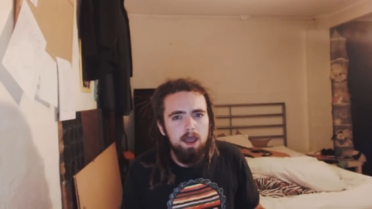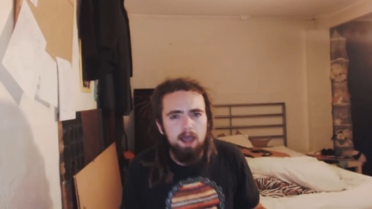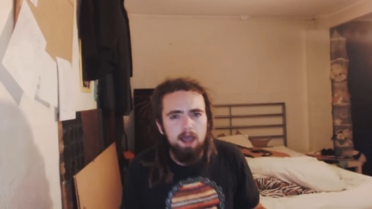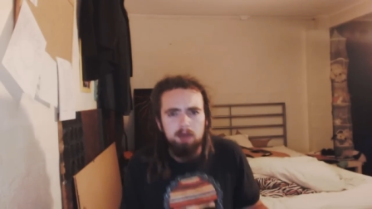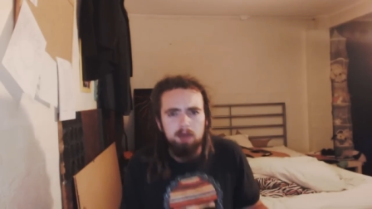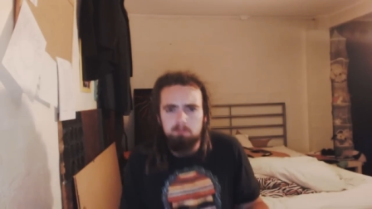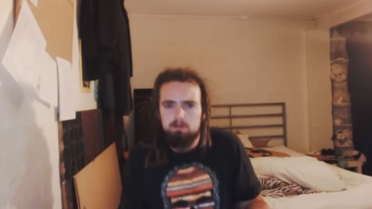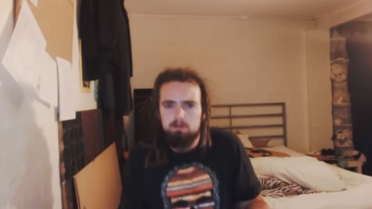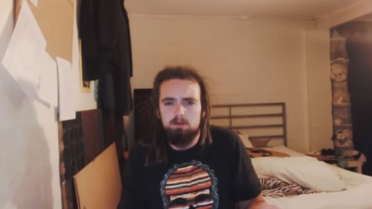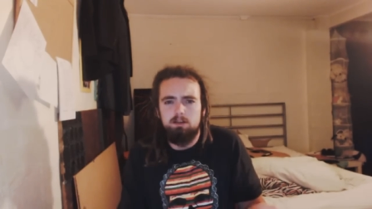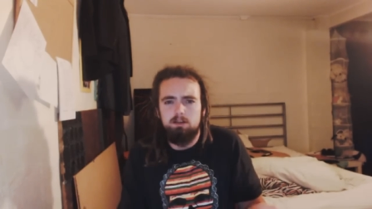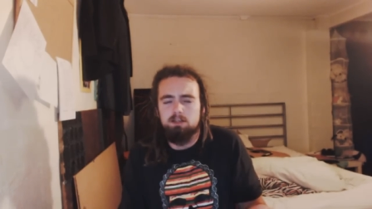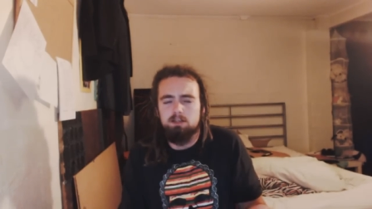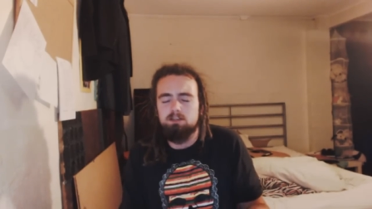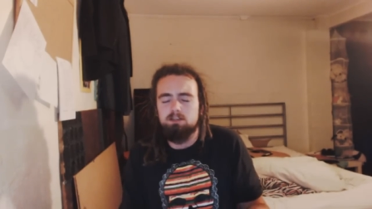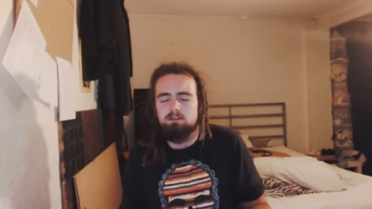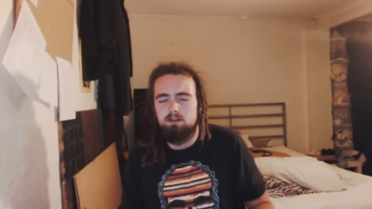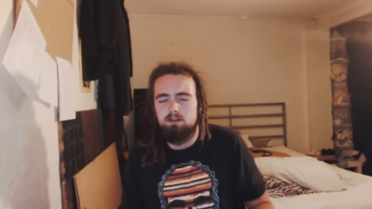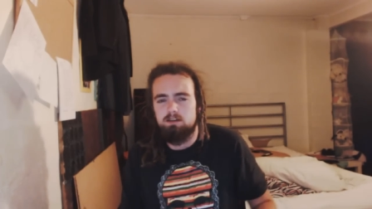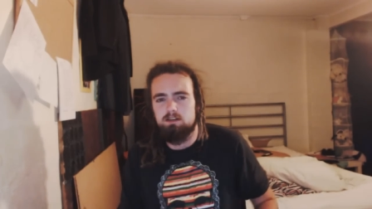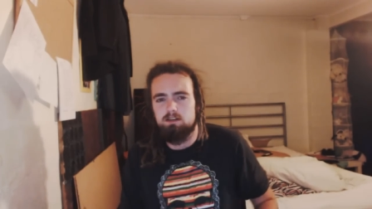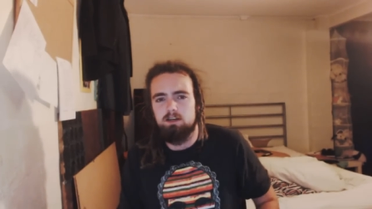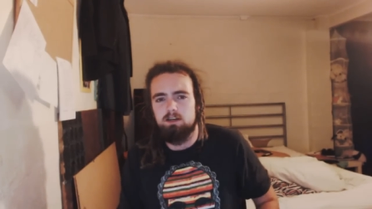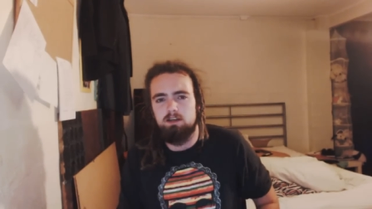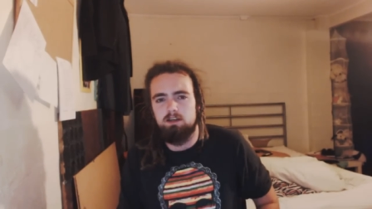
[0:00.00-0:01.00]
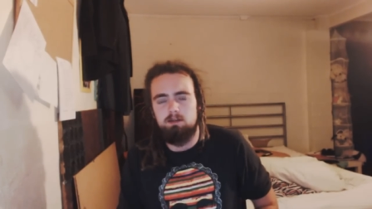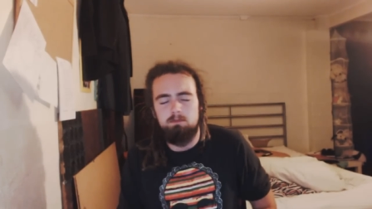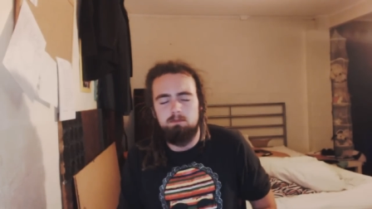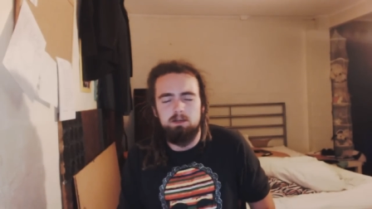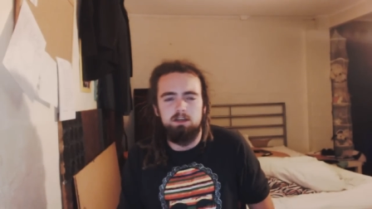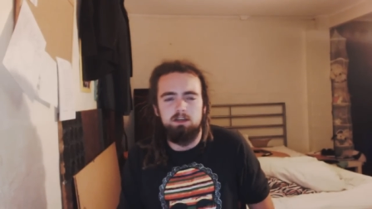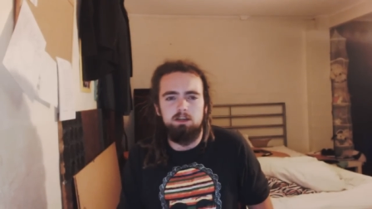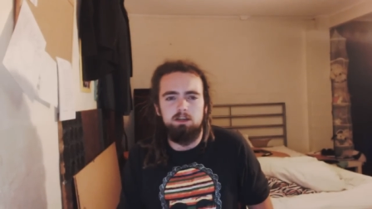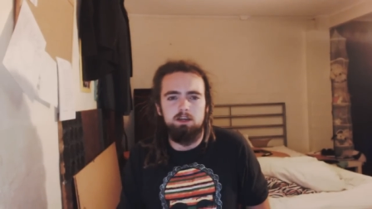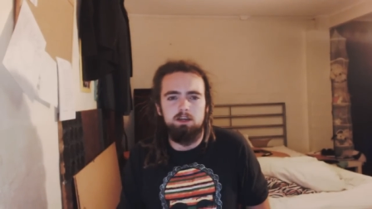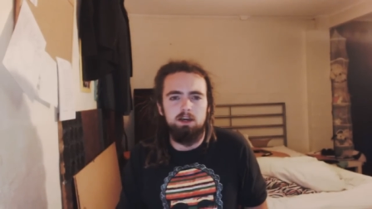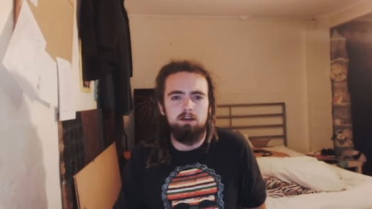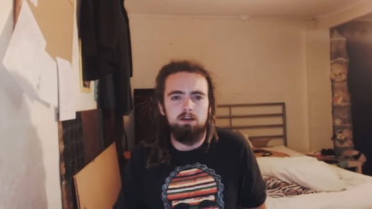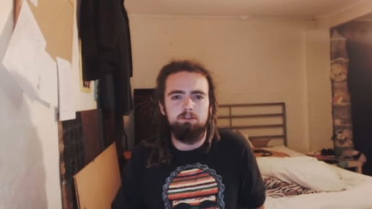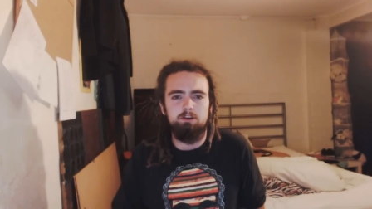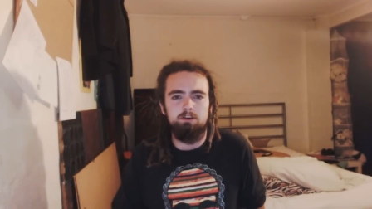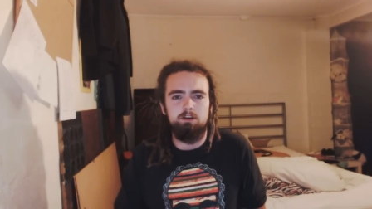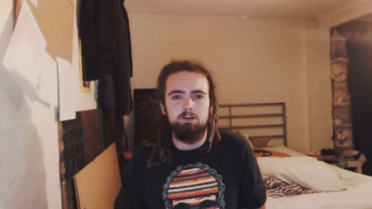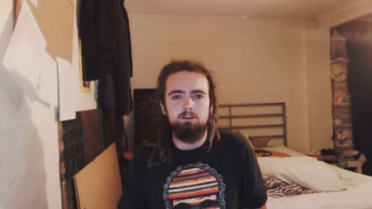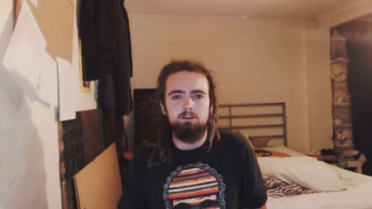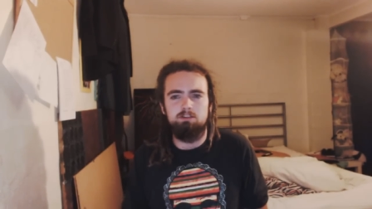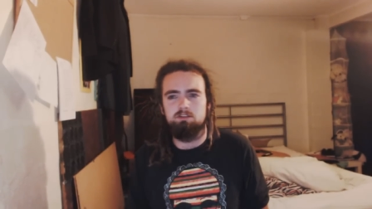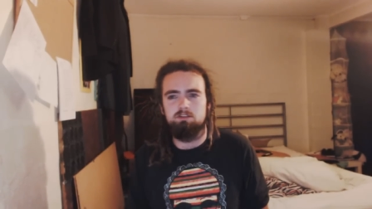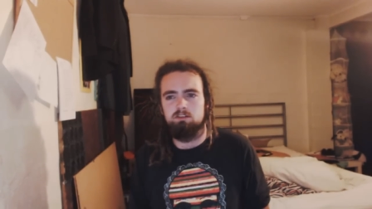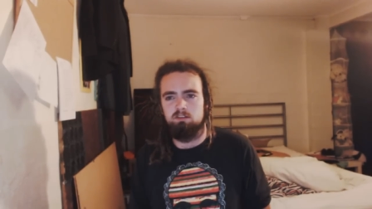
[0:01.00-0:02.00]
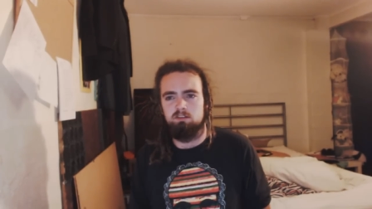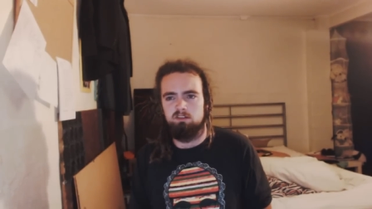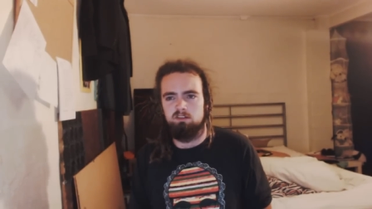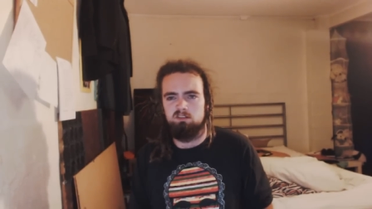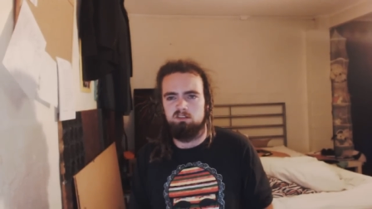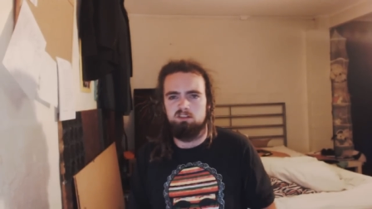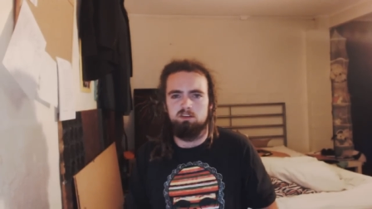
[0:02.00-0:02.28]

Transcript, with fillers: And apparently he started taking the mickey out of her, just, you know,